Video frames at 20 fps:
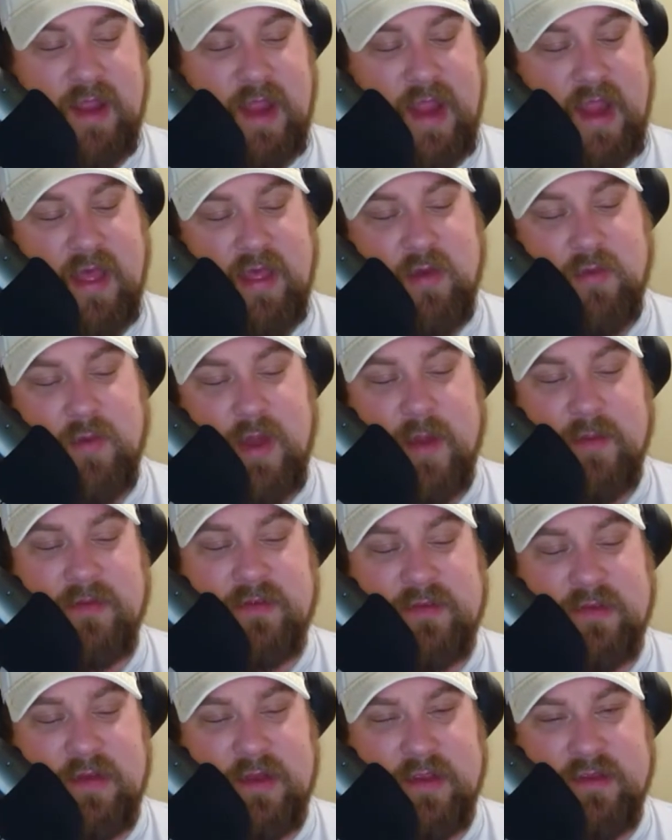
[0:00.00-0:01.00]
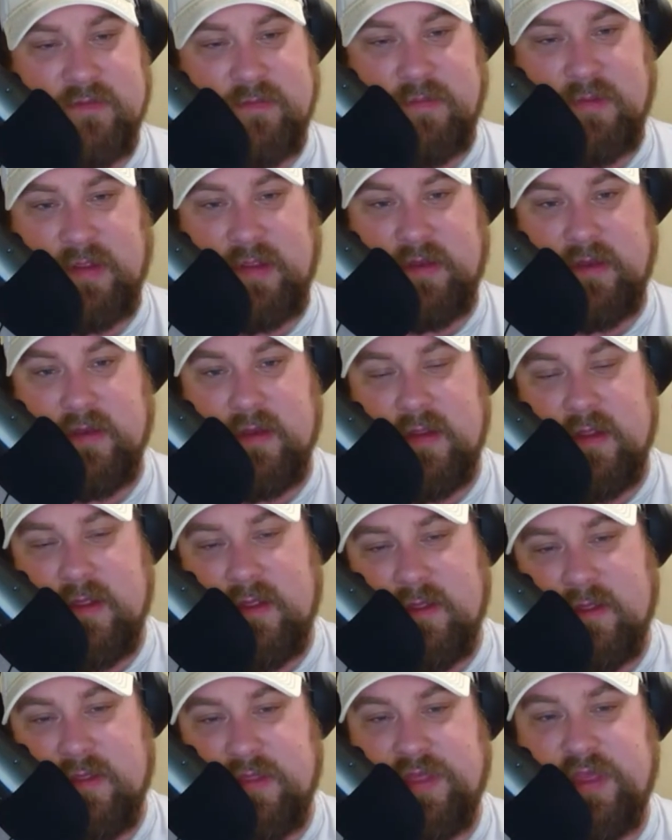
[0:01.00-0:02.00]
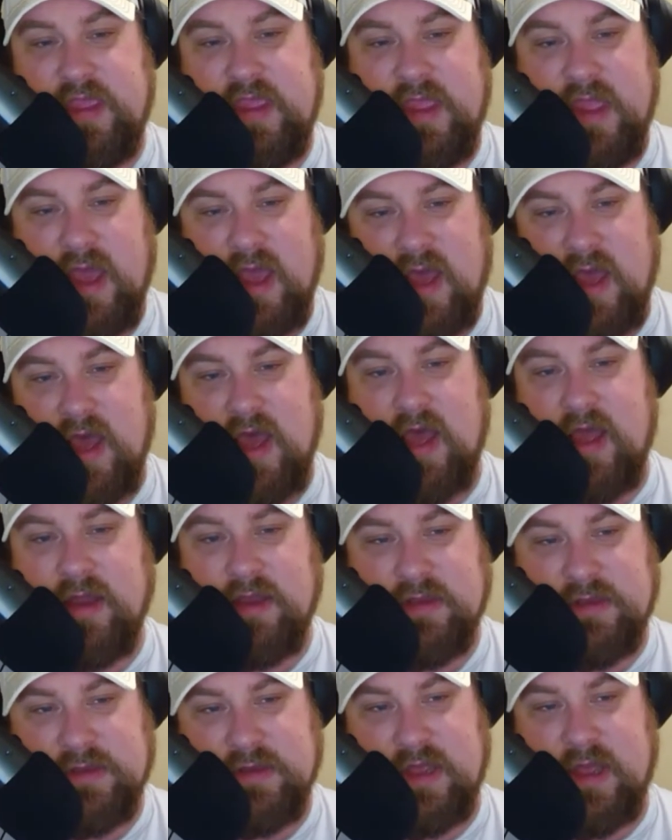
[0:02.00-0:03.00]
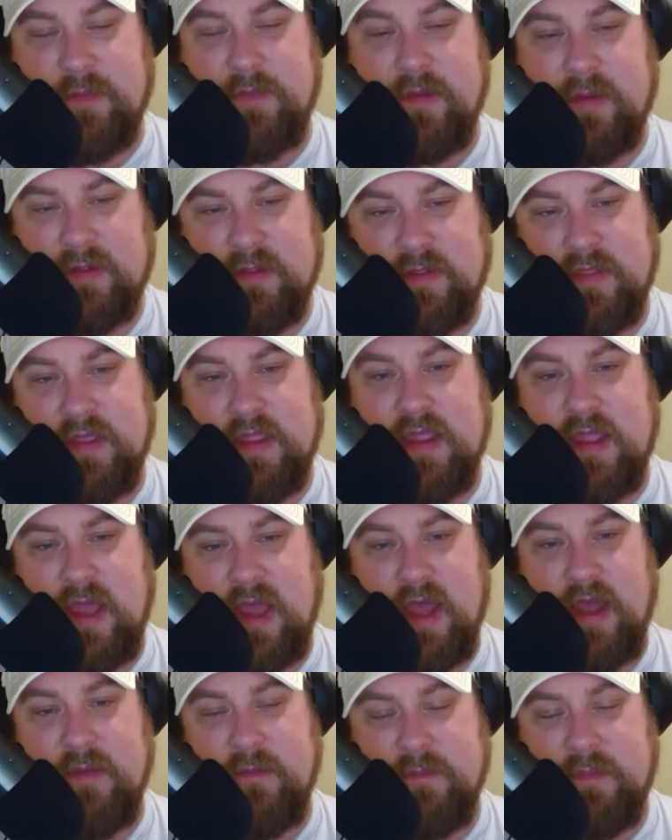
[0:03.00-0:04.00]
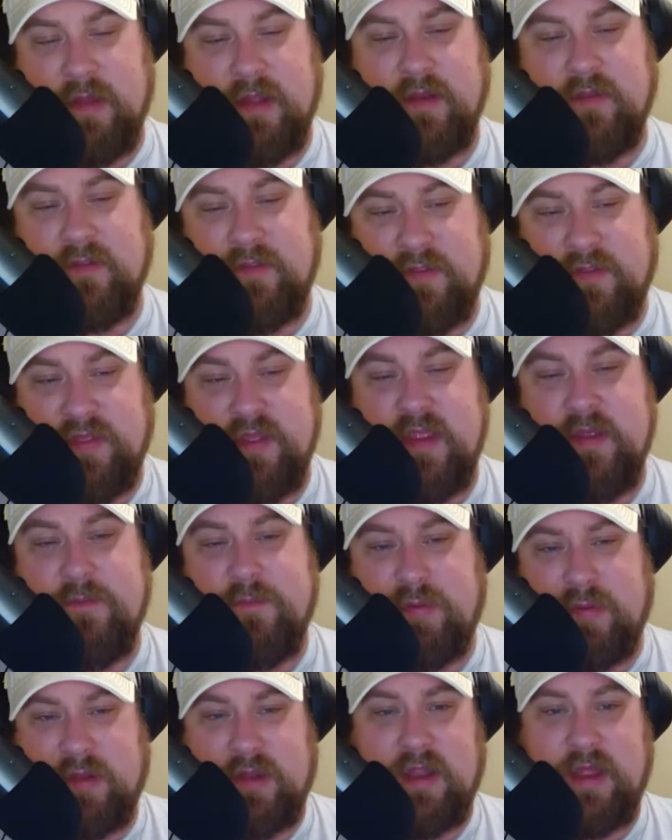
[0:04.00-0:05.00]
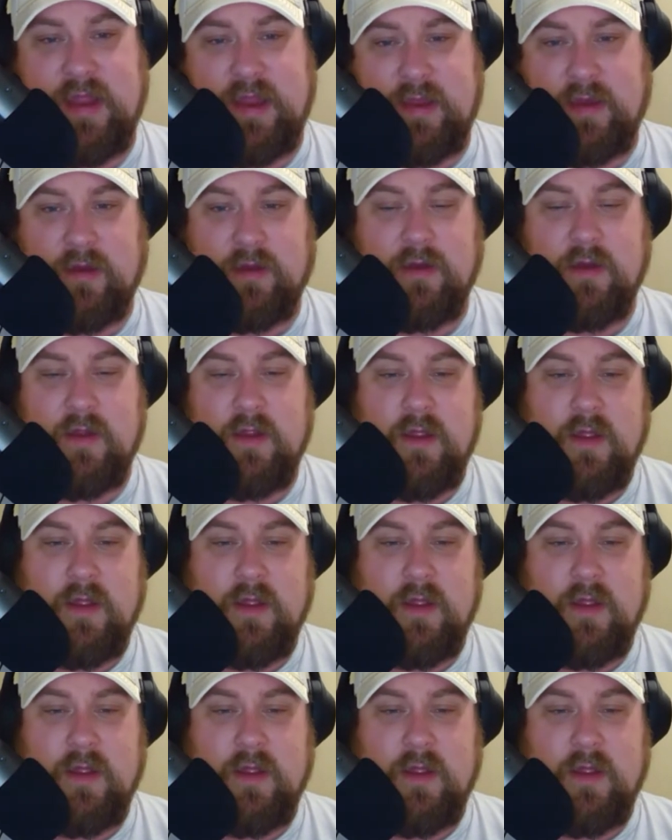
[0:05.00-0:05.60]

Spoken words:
Allen Robinson has been the hot topic, the hot button, the player